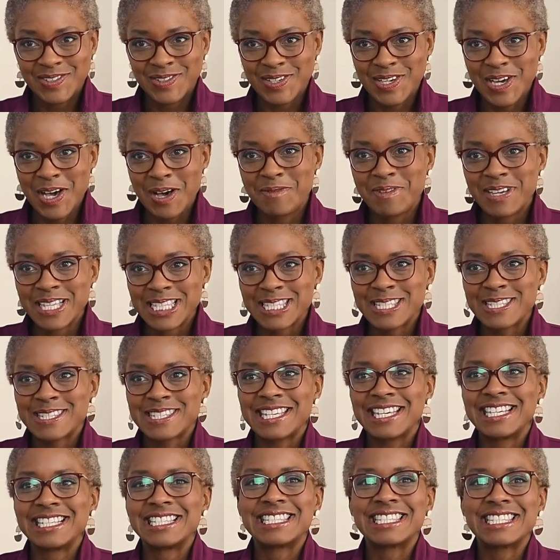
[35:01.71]
comments
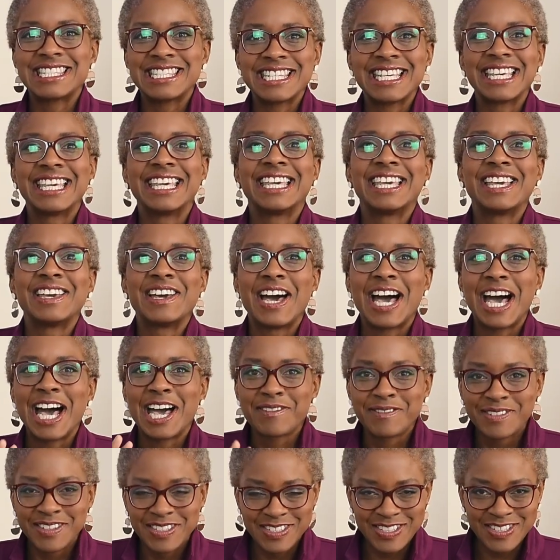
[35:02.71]
and see
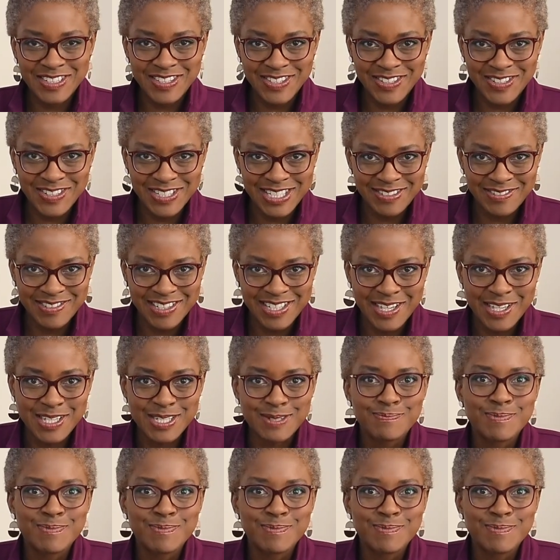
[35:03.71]
how much you thought it would cost.